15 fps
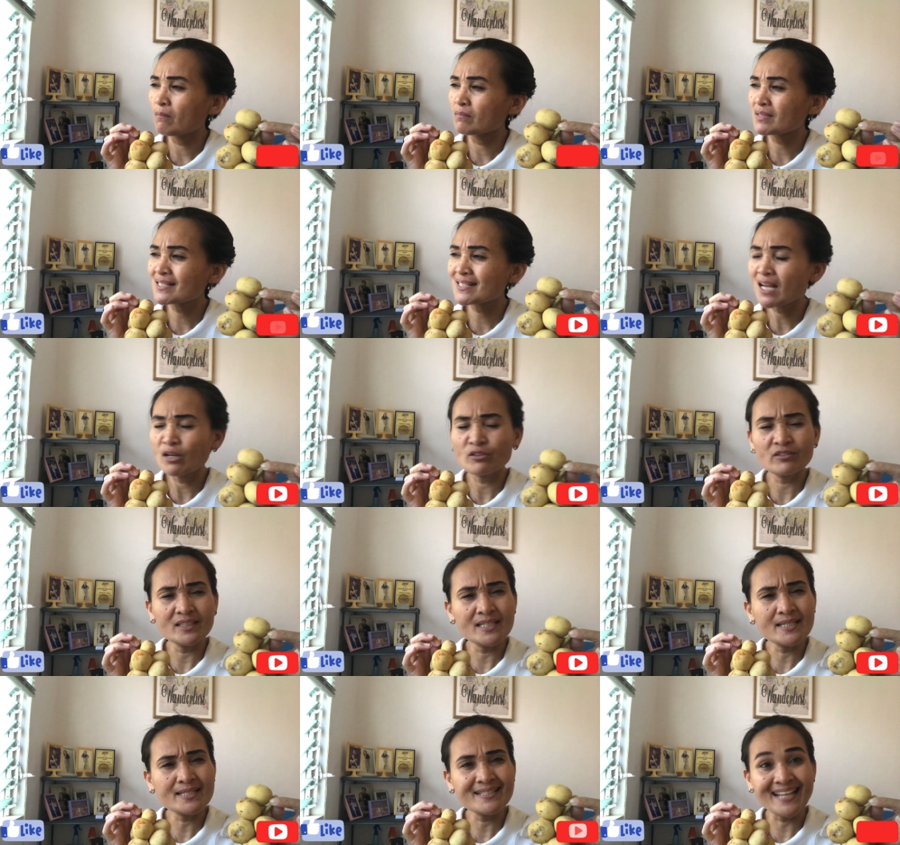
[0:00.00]

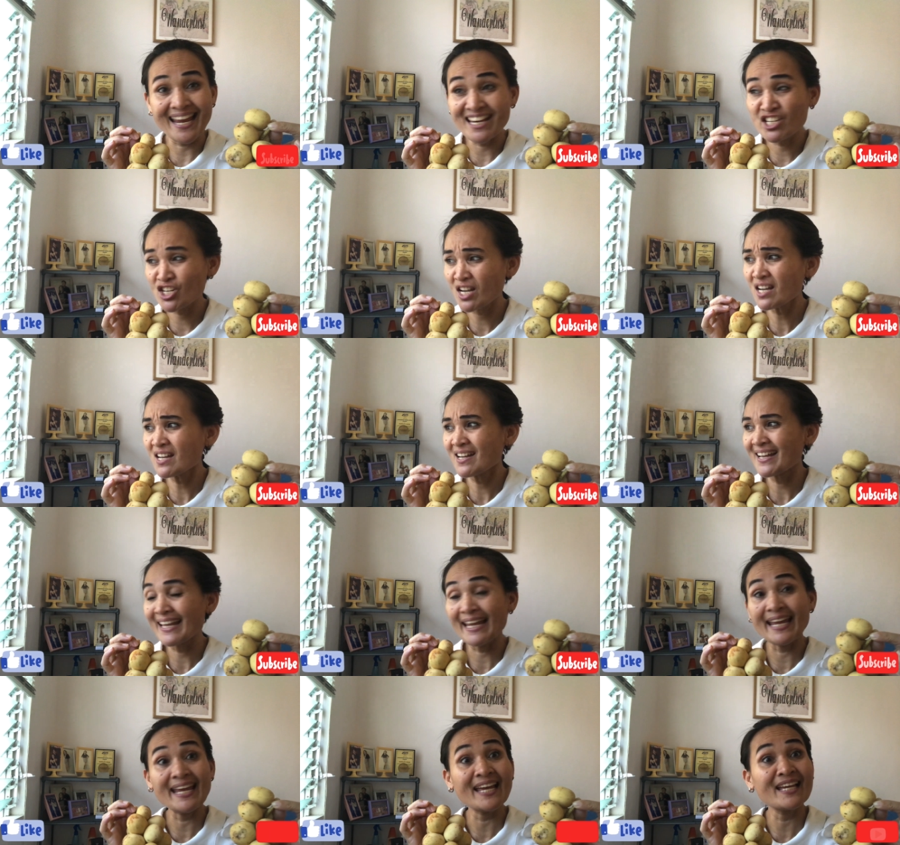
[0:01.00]
Southeast Asia
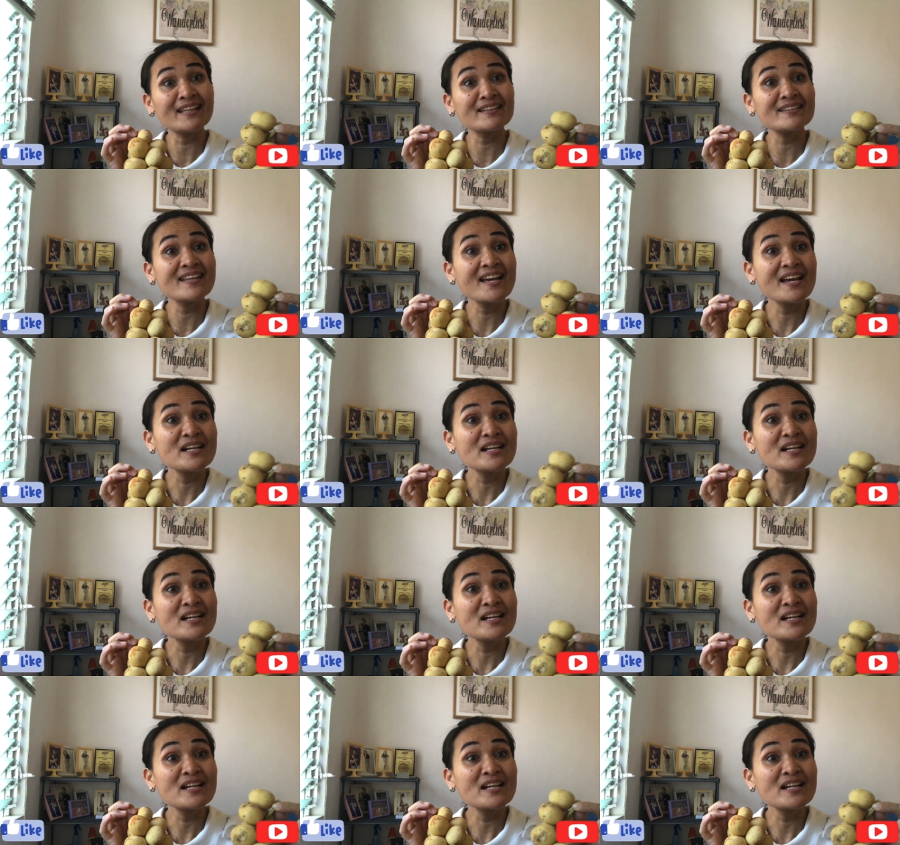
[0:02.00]
and